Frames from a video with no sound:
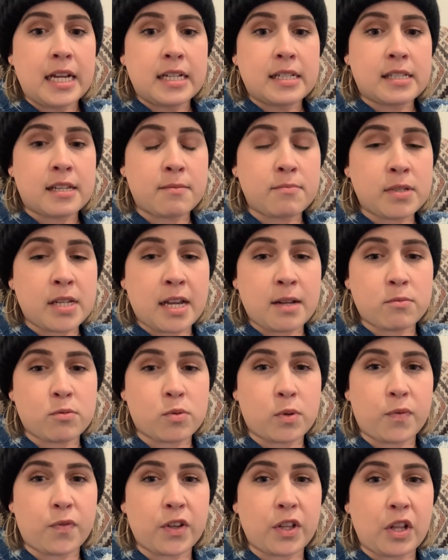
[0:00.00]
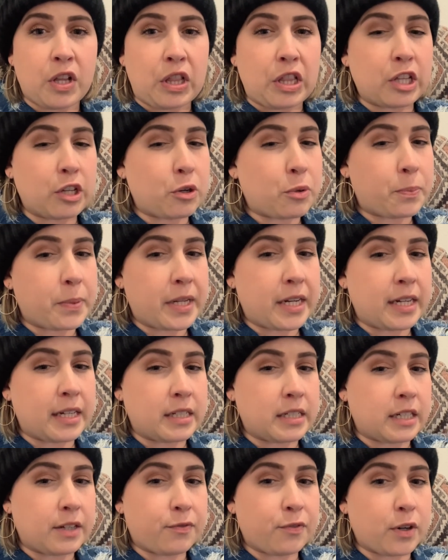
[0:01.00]
Sometimes we feel a little bit
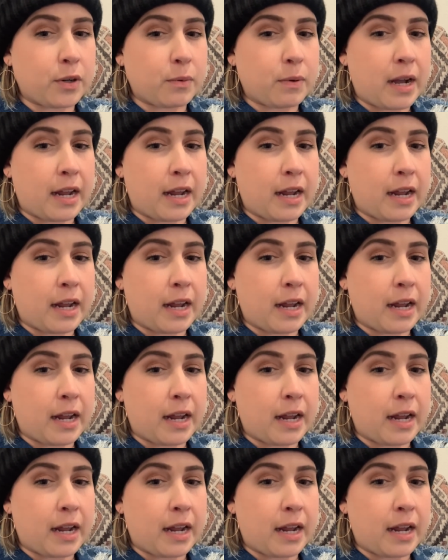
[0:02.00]
indifferent